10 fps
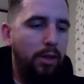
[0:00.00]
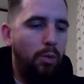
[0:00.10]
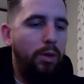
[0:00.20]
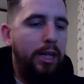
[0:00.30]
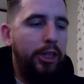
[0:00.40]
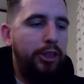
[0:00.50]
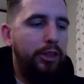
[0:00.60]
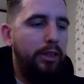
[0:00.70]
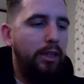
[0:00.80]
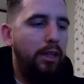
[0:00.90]

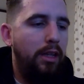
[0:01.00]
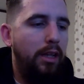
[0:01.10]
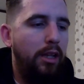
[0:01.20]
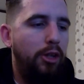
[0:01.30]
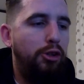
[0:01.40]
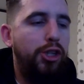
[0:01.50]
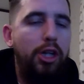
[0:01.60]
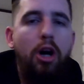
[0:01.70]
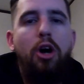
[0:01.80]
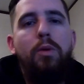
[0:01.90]
Which you
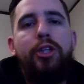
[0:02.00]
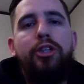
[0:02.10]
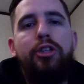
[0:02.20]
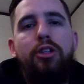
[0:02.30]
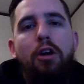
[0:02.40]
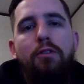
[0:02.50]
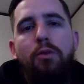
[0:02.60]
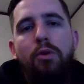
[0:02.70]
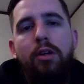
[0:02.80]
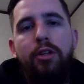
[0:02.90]
should always just go
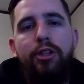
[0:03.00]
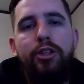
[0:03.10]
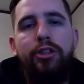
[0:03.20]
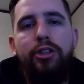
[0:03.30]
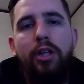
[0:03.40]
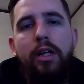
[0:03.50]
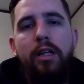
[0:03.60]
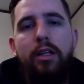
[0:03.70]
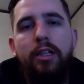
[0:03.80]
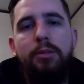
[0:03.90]
for it. You should
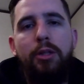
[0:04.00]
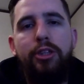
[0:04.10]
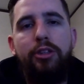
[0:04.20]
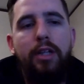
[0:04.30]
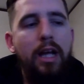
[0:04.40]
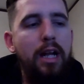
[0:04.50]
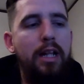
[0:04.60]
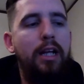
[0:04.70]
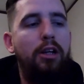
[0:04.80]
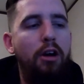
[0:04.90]
study as much as you can
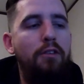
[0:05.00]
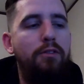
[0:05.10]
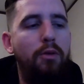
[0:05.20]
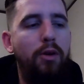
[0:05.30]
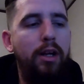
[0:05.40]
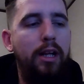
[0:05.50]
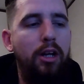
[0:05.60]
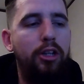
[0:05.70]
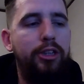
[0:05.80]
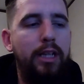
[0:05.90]
and then go for it and
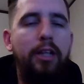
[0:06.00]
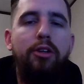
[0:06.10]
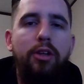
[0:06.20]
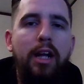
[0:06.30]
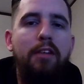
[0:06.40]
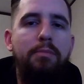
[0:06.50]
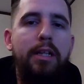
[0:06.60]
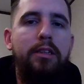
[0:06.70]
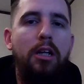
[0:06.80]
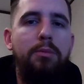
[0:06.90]
understand that you're going to have
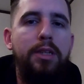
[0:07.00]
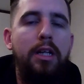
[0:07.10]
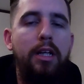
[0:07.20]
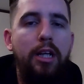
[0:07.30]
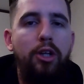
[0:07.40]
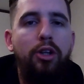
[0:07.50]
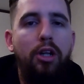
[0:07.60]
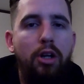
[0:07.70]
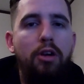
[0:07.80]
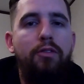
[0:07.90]
mess ups and you're going
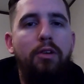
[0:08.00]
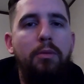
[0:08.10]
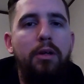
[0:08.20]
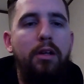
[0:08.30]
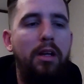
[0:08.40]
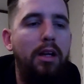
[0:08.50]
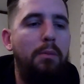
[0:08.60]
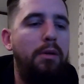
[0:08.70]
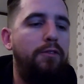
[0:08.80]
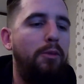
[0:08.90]
to learn from it.
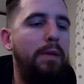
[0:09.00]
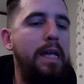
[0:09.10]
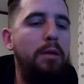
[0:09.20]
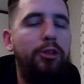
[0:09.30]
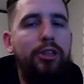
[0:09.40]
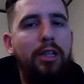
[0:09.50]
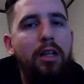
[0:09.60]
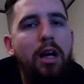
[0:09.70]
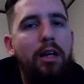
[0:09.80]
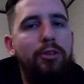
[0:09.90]
But for me, it was just
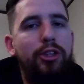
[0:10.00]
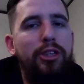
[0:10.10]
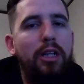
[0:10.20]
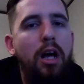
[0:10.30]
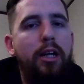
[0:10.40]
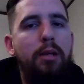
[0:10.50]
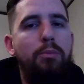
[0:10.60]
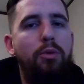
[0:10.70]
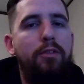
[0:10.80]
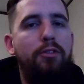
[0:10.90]
a
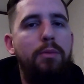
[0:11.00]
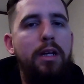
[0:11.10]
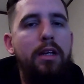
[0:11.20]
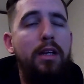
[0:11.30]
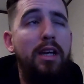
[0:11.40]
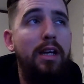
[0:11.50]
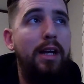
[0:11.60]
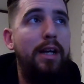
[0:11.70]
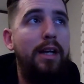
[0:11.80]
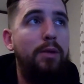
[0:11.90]
locking point for me.
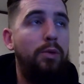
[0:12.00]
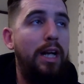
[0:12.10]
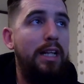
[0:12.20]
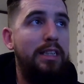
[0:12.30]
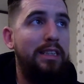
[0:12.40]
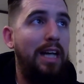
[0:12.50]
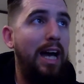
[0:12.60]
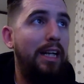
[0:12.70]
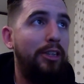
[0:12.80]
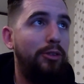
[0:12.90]
And when I
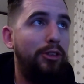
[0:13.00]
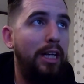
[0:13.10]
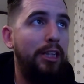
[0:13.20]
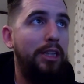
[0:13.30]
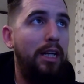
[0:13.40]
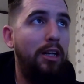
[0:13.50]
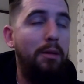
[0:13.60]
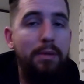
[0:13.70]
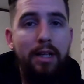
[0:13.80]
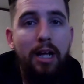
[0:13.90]
decided to change that
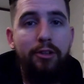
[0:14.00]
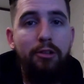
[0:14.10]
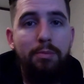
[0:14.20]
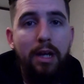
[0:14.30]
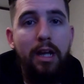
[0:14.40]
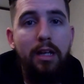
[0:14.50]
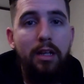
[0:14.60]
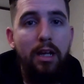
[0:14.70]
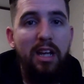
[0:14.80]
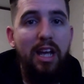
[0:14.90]
up and not do
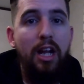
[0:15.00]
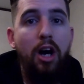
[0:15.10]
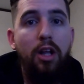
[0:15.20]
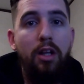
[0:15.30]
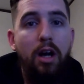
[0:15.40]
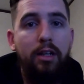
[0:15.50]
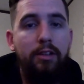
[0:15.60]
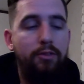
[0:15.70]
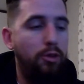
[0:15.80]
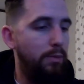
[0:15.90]
paint, it unlocked
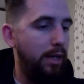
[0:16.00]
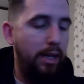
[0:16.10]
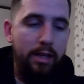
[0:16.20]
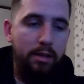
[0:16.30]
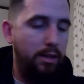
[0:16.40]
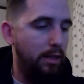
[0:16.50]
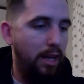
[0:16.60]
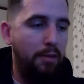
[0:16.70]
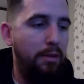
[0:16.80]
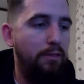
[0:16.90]
it for me, and
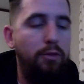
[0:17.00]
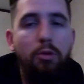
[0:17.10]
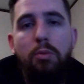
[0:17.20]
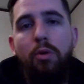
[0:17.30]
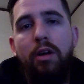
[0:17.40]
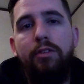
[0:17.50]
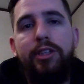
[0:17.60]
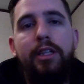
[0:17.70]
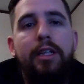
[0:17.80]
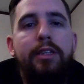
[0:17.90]
I've been full bore ever
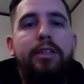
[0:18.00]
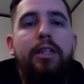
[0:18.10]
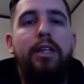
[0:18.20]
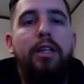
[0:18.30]
since.